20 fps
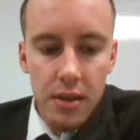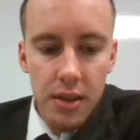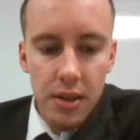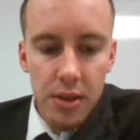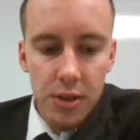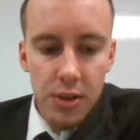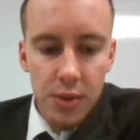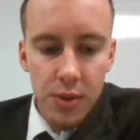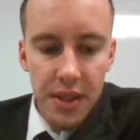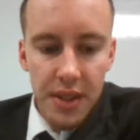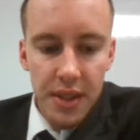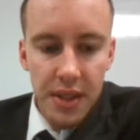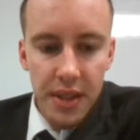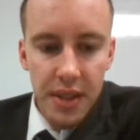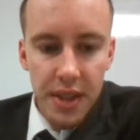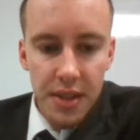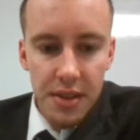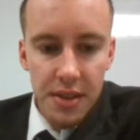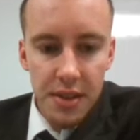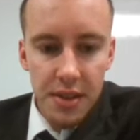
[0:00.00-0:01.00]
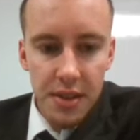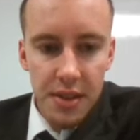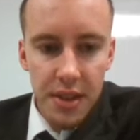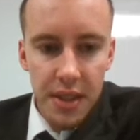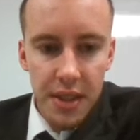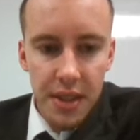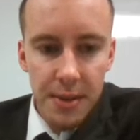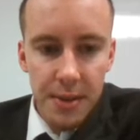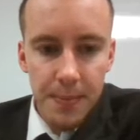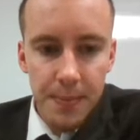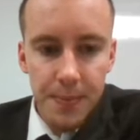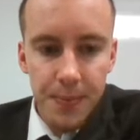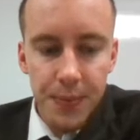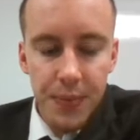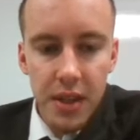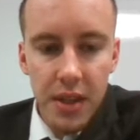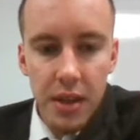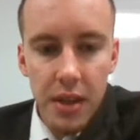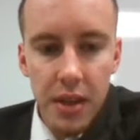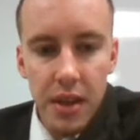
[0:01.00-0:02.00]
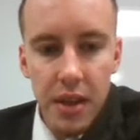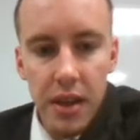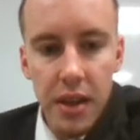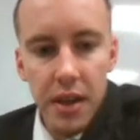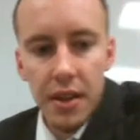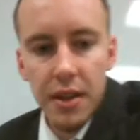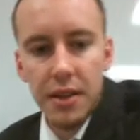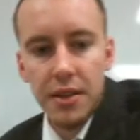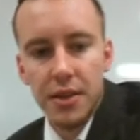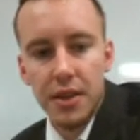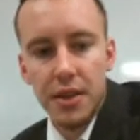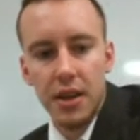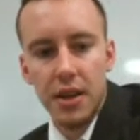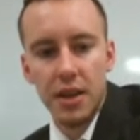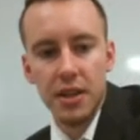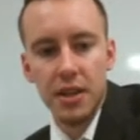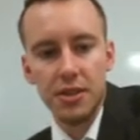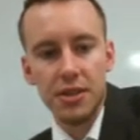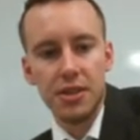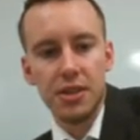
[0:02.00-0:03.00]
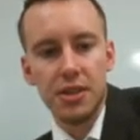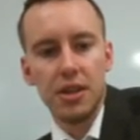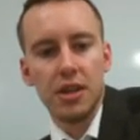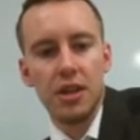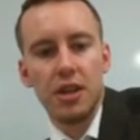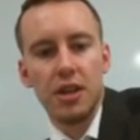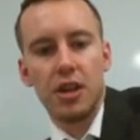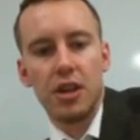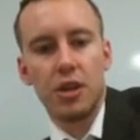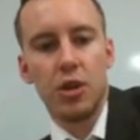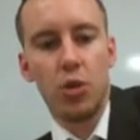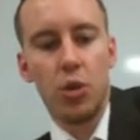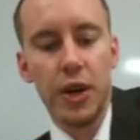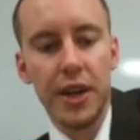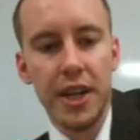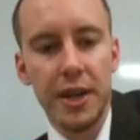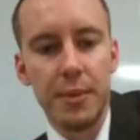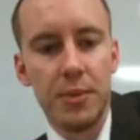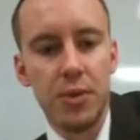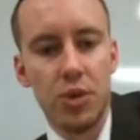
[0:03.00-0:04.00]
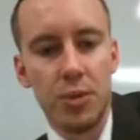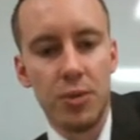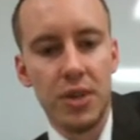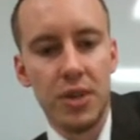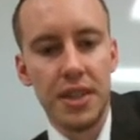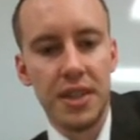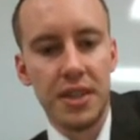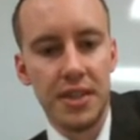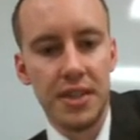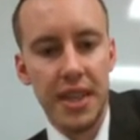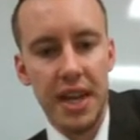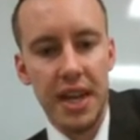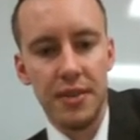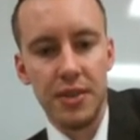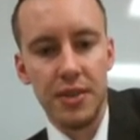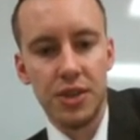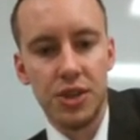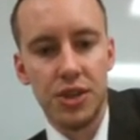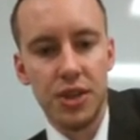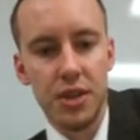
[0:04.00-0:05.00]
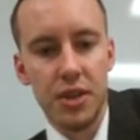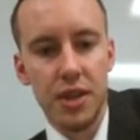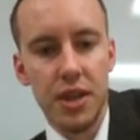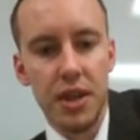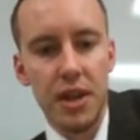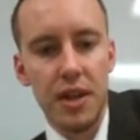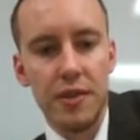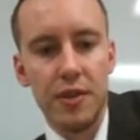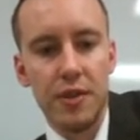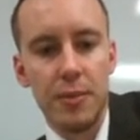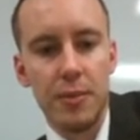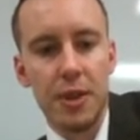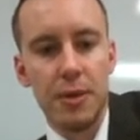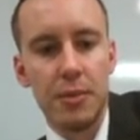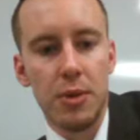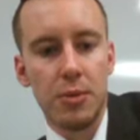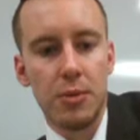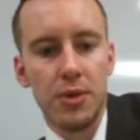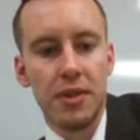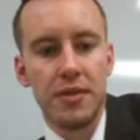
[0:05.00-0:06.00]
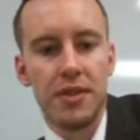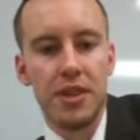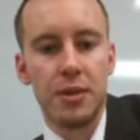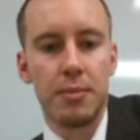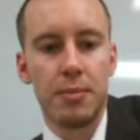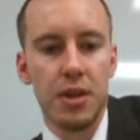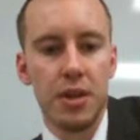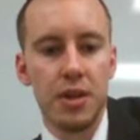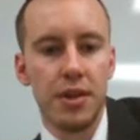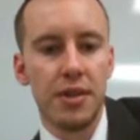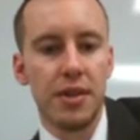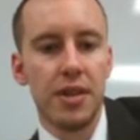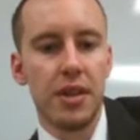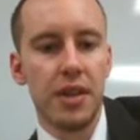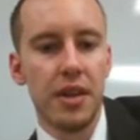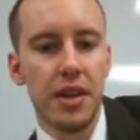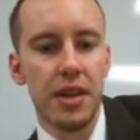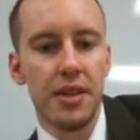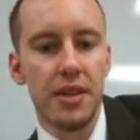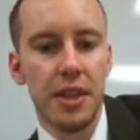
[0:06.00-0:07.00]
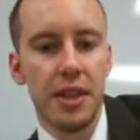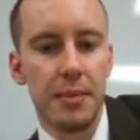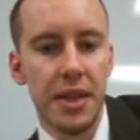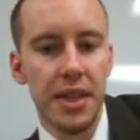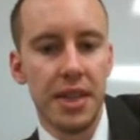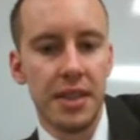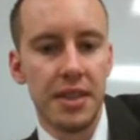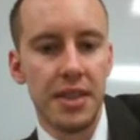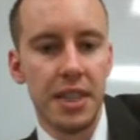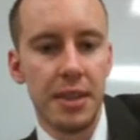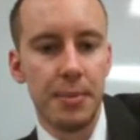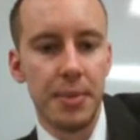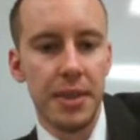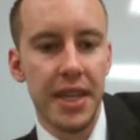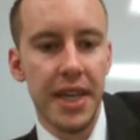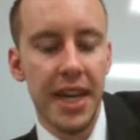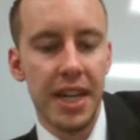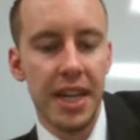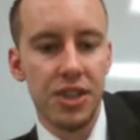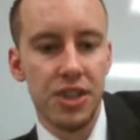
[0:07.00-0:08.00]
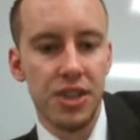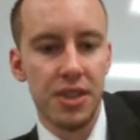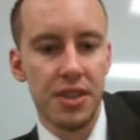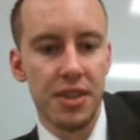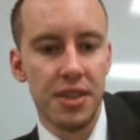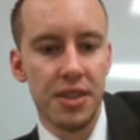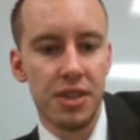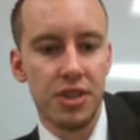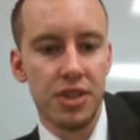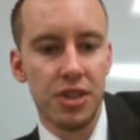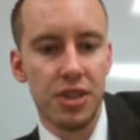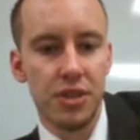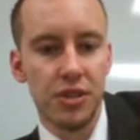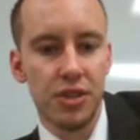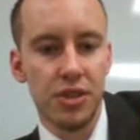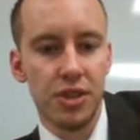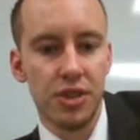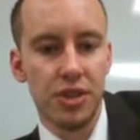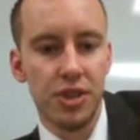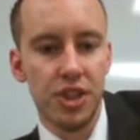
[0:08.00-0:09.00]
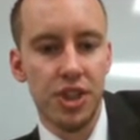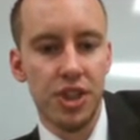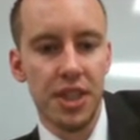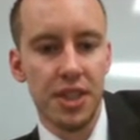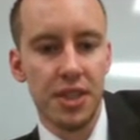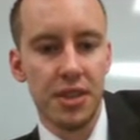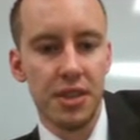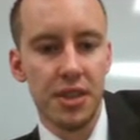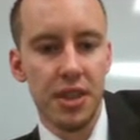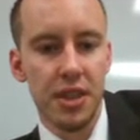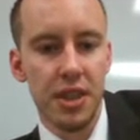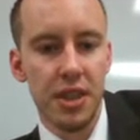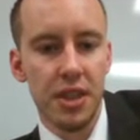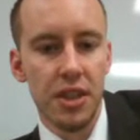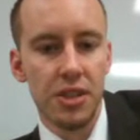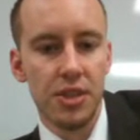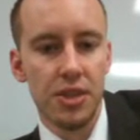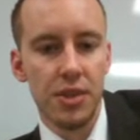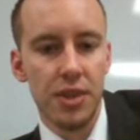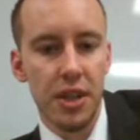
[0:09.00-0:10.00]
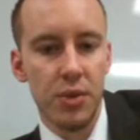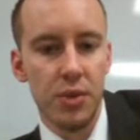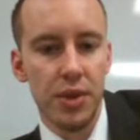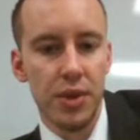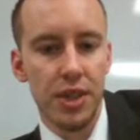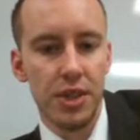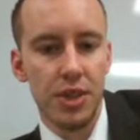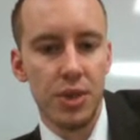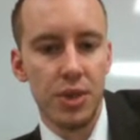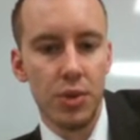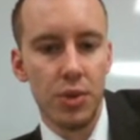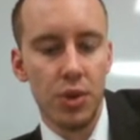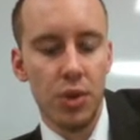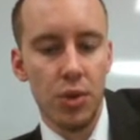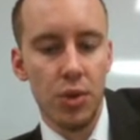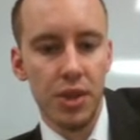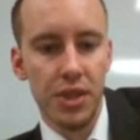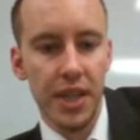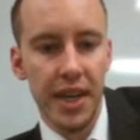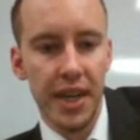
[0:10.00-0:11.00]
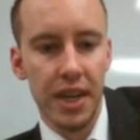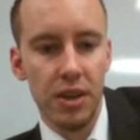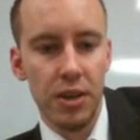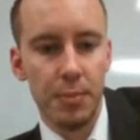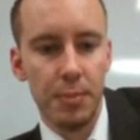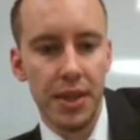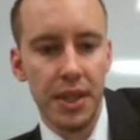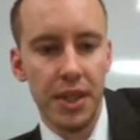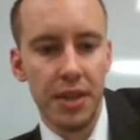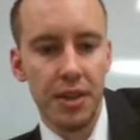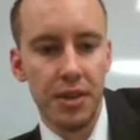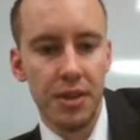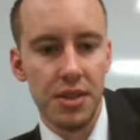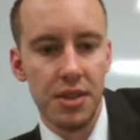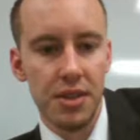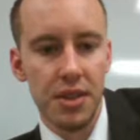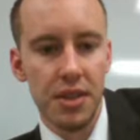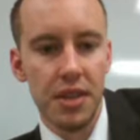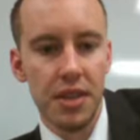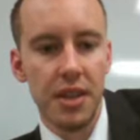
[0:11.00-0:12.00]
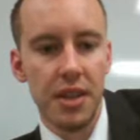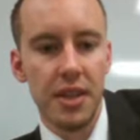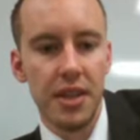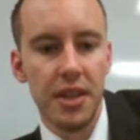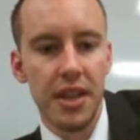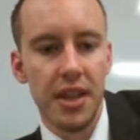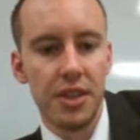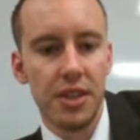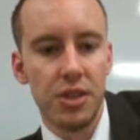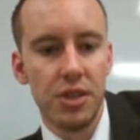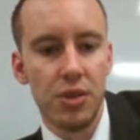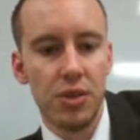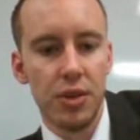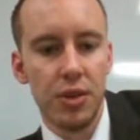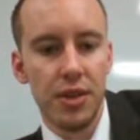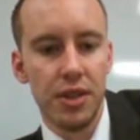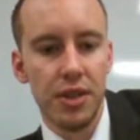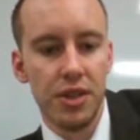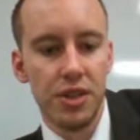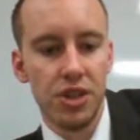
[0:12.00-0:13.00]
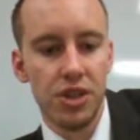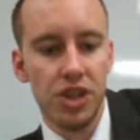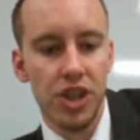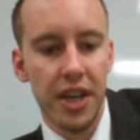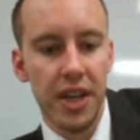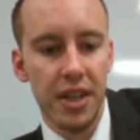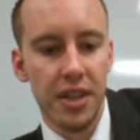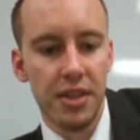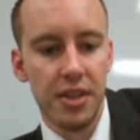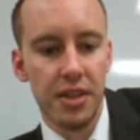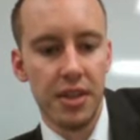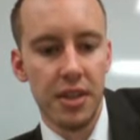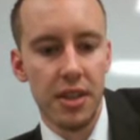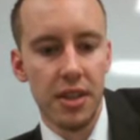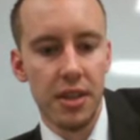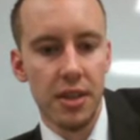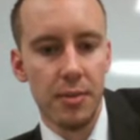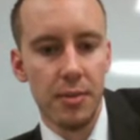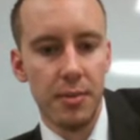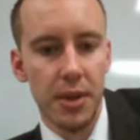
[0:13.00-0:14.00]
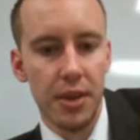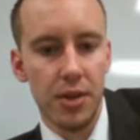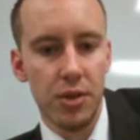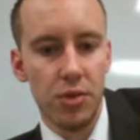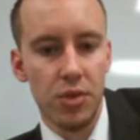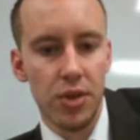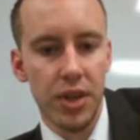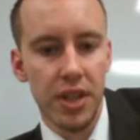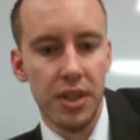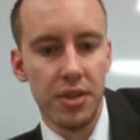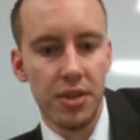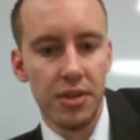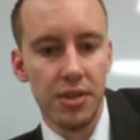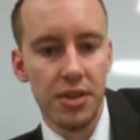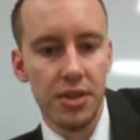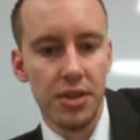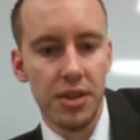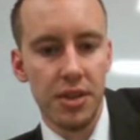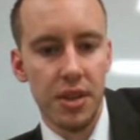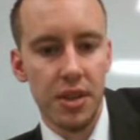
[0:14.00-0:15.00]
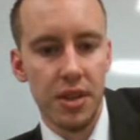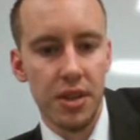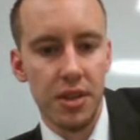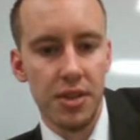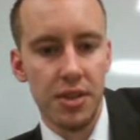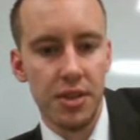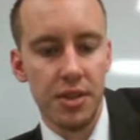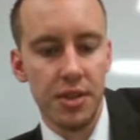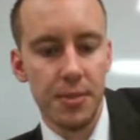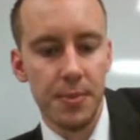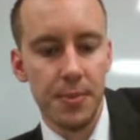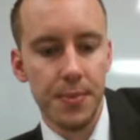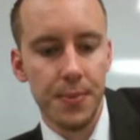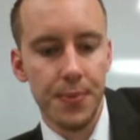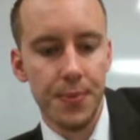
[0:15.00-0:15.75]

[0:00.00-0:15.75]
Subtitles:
Here's what he has to say. The HUNS are quite abnormally savage. From their moment of their birth, they make deep gashes in their children's cheeks, so that when in due course hair appears, its growth is checked by the wrinkled scars.